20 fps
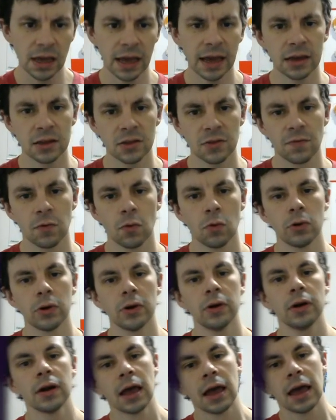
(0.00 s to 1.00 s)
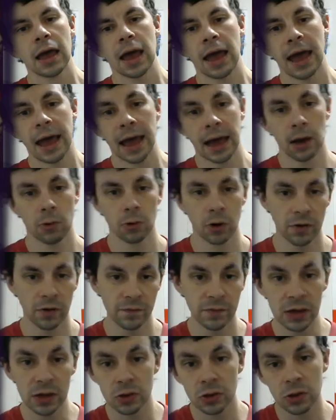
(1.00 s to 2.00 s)
As for our
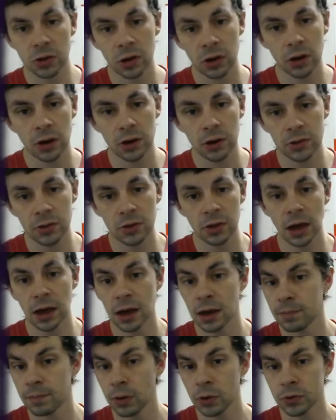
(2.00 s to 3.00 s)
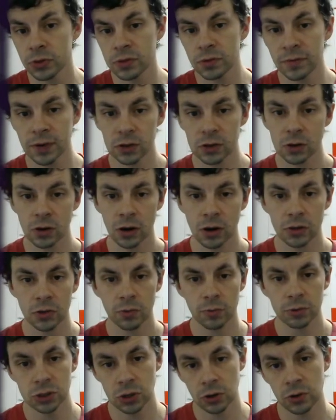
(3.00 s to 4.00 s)
vision cards, both of the vision cards
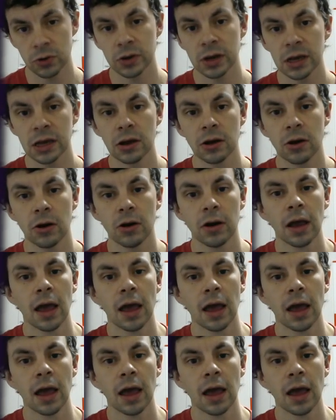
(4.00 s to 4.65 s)
return here,